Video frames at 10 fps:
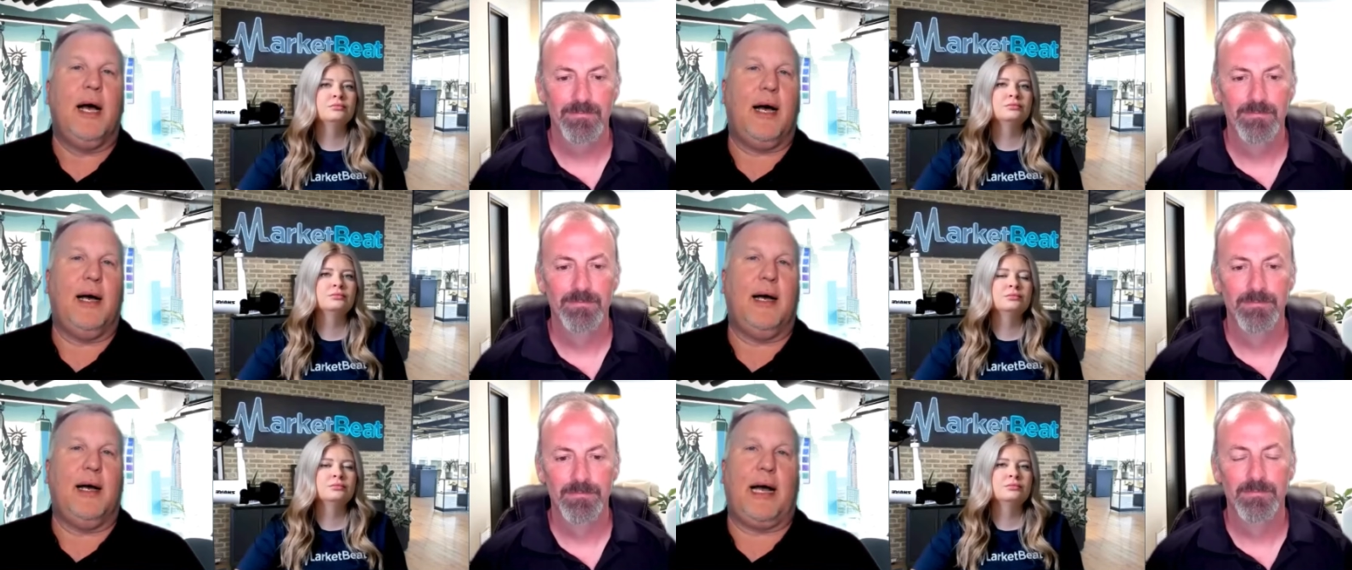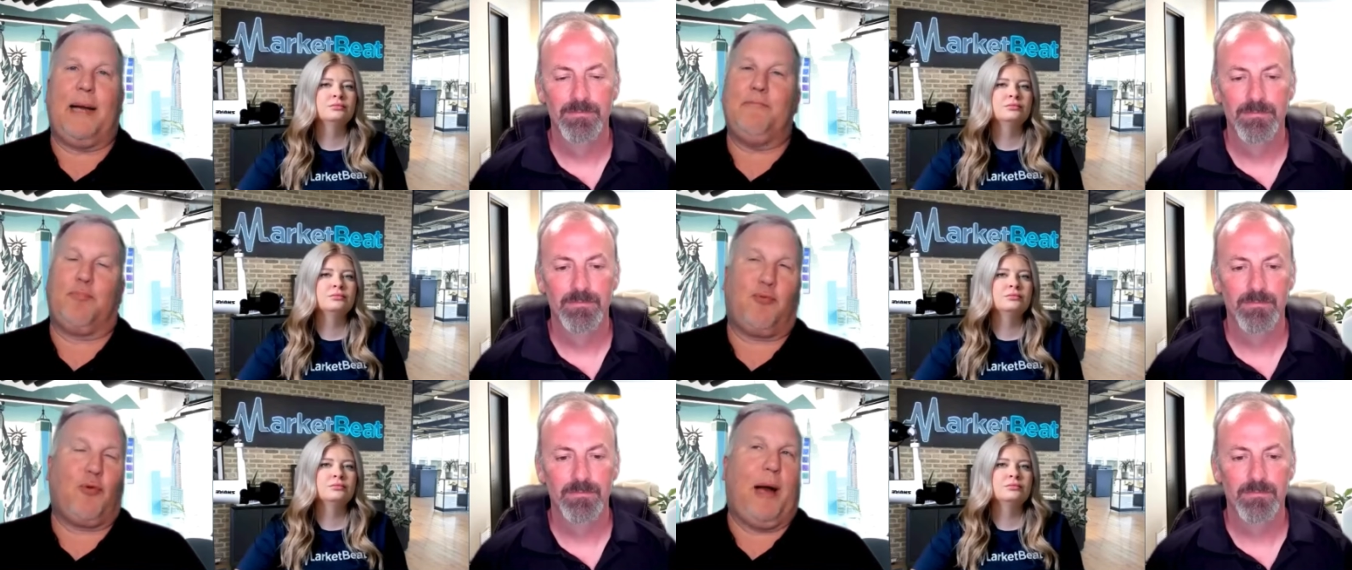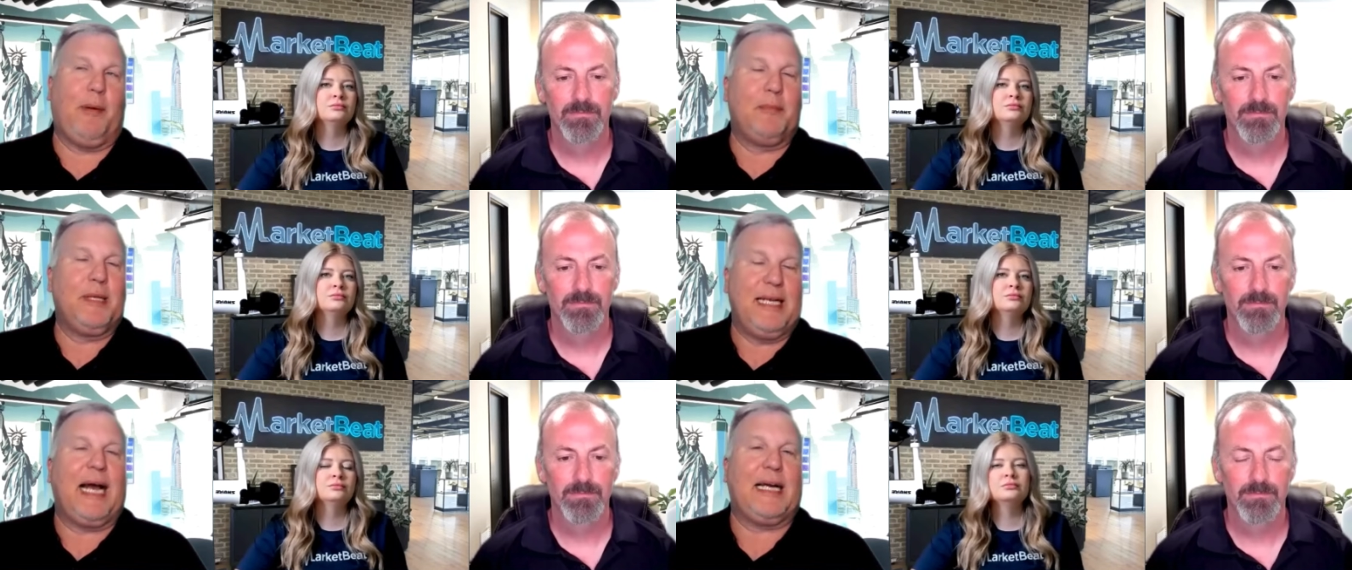Speaker 1: Uh, I'm
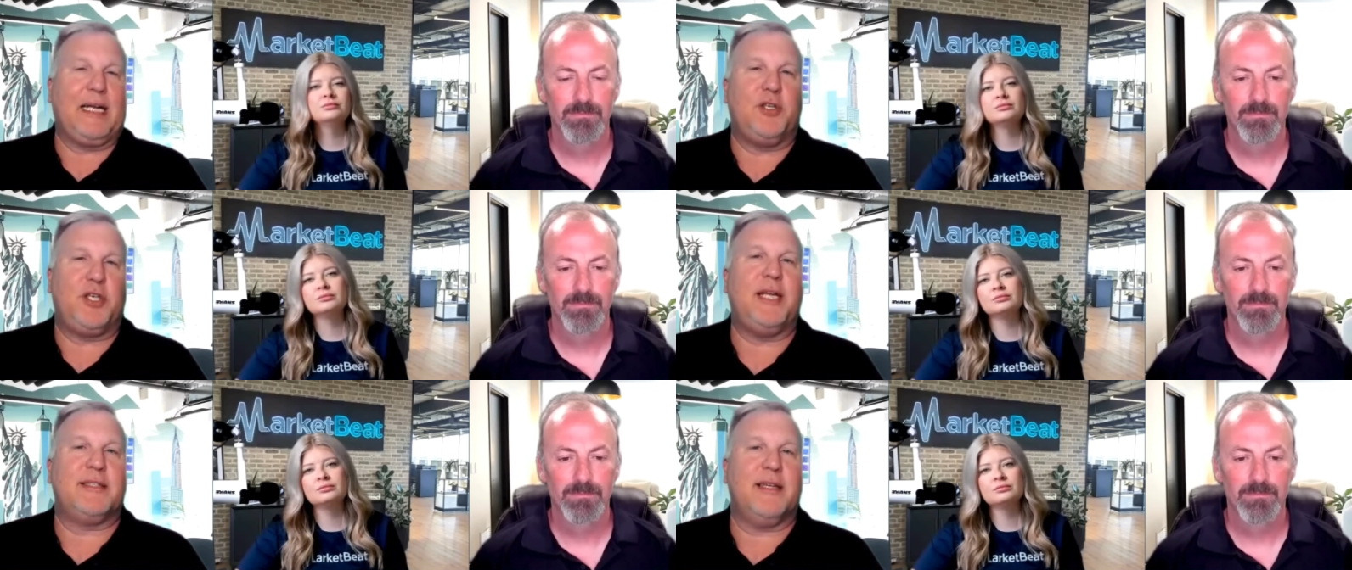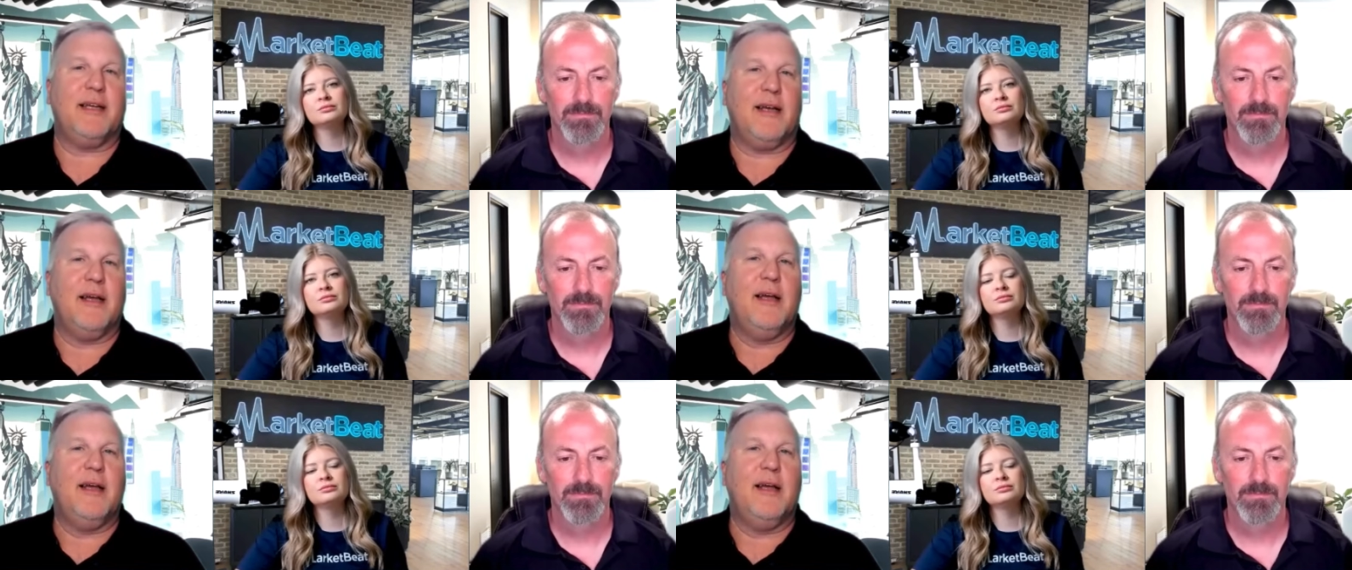probably not going to chase it